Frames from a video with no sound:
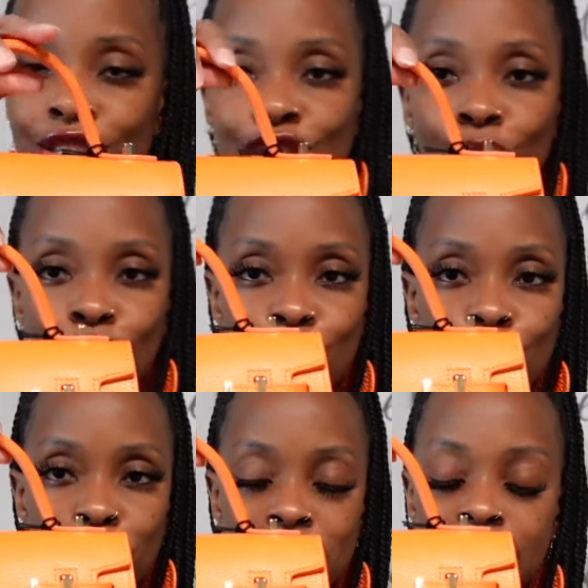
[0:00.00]
So cute
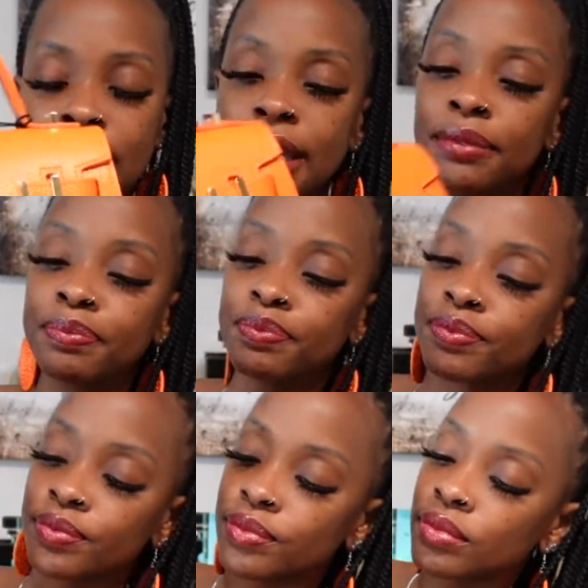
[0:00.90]
and petite.
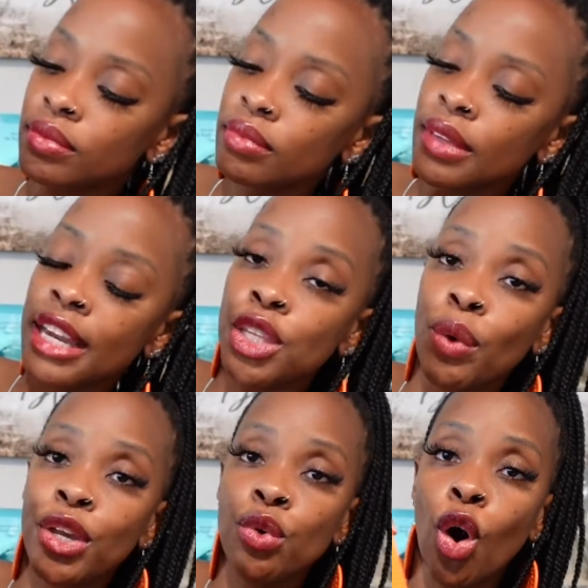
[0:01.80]
And the
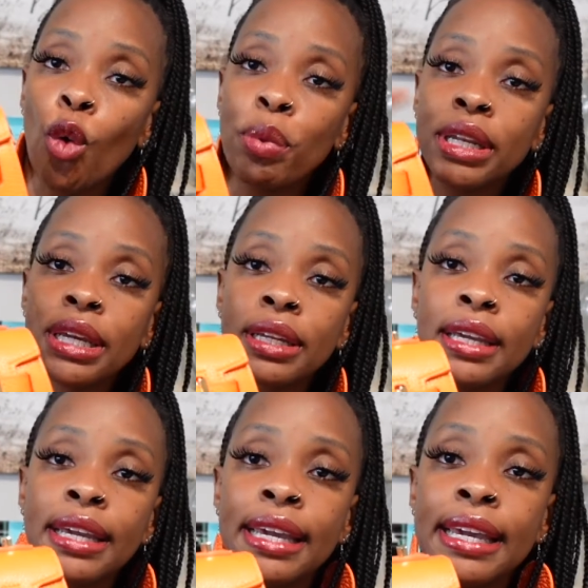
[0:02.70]
way you open it
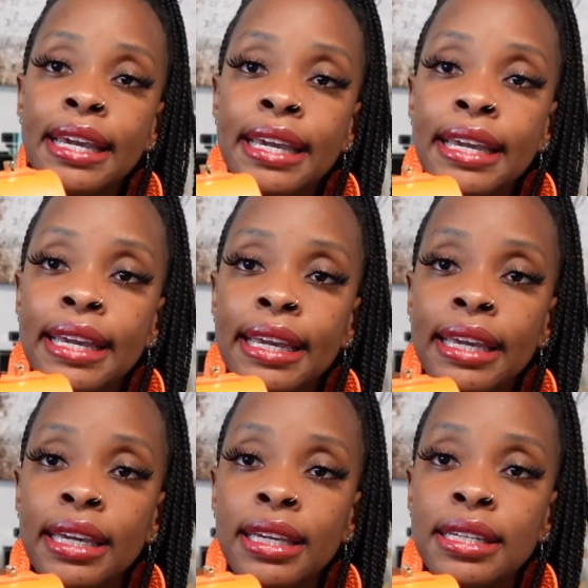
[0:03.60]

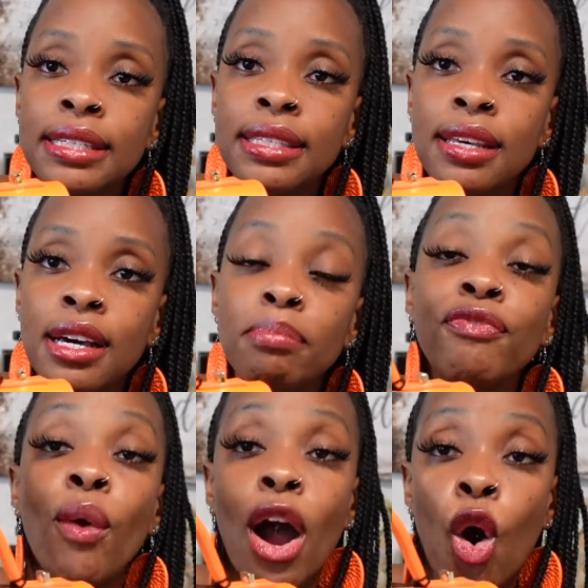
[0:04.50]
is,
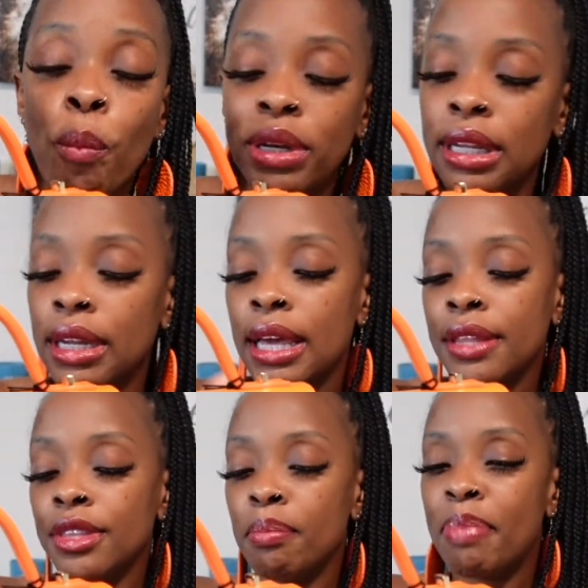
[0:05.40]
before I open it,
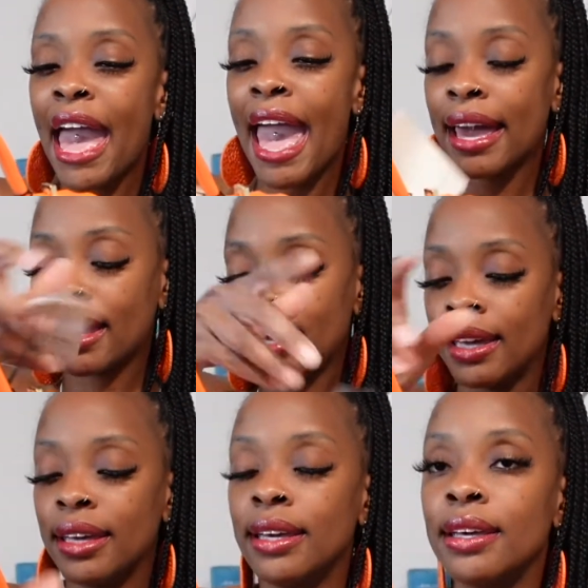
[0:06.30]
the back
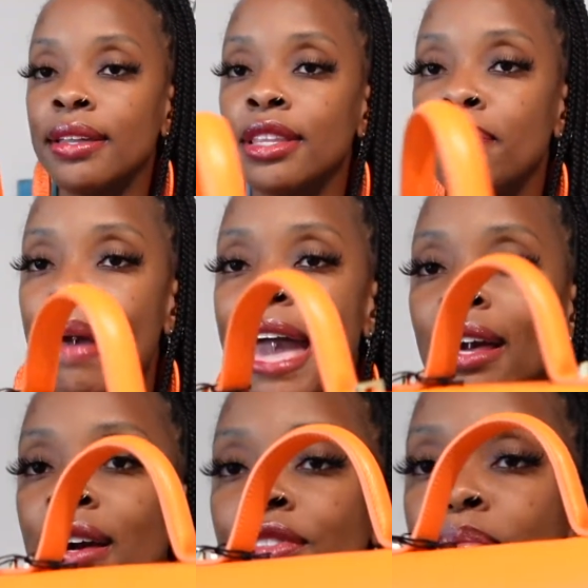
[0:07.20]

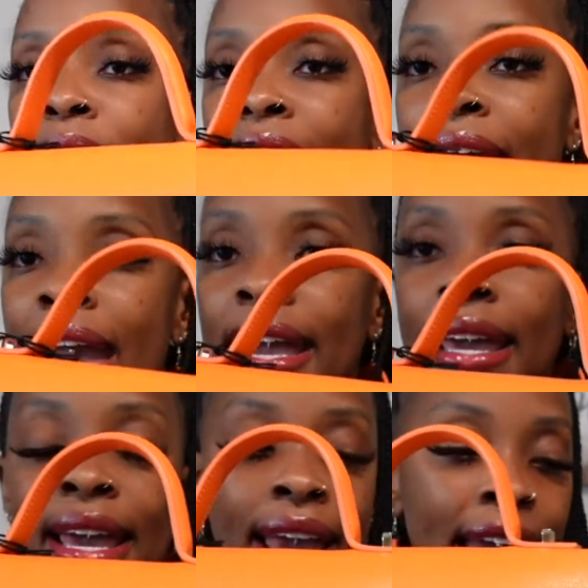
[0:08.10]
of the bag
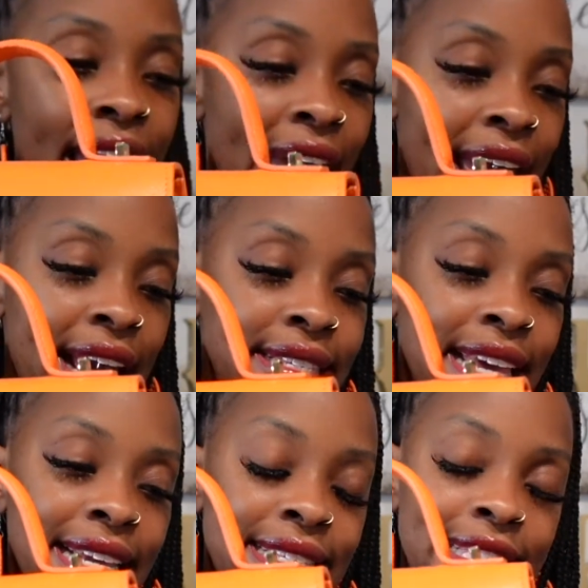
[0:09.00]
has
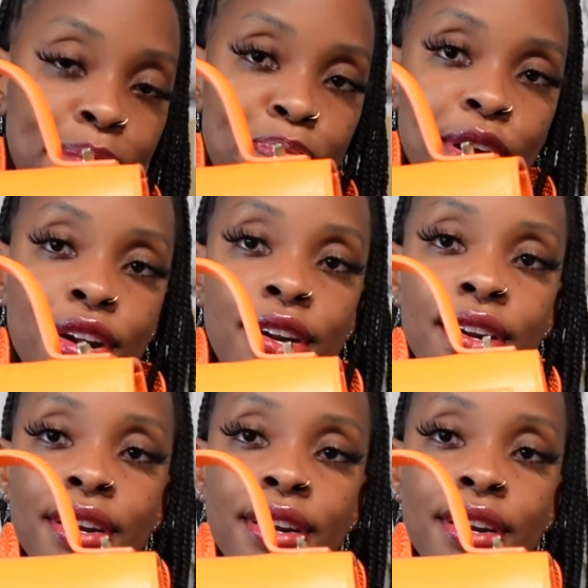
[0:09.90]
a zipper